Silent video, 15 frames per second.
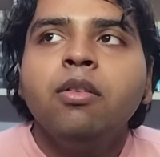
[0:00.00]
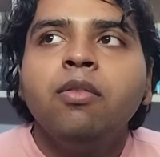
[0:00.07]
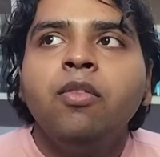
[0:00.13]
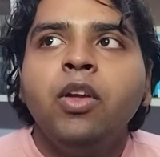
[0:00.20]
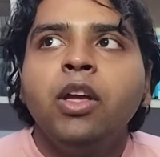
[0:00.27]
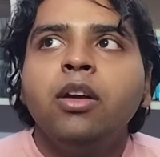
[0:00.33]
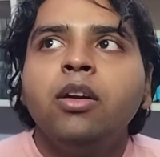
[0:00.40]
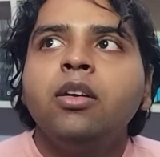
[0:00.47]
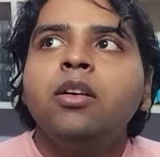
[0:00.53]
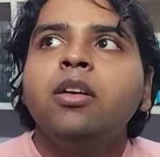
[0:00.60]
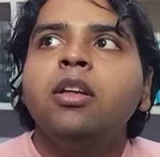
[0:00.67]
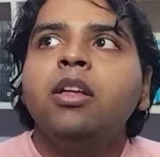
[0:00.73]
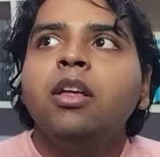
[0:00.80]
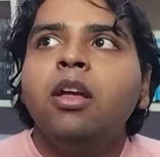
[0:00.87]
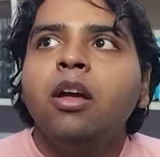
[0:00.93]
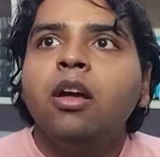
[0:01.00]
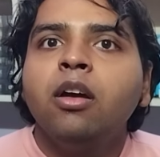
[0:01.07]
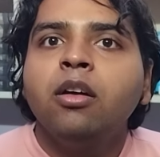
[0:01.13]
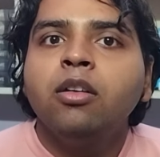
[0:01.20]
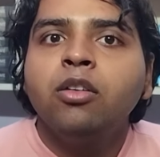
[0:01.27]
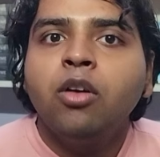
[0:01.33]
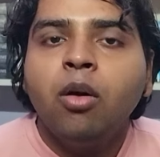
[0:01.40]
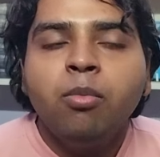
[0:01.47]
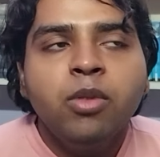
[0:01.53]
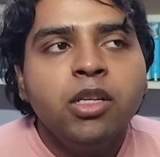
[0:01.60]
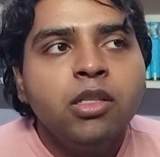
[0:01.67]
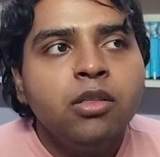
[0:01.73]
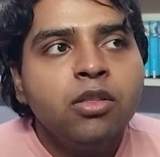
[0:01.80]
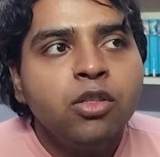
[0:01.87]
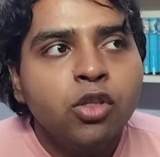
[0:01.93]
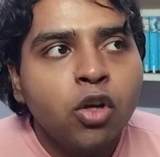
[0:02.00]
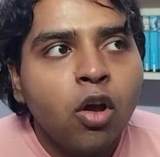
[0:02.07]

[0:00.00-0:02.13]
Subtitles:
where Robin's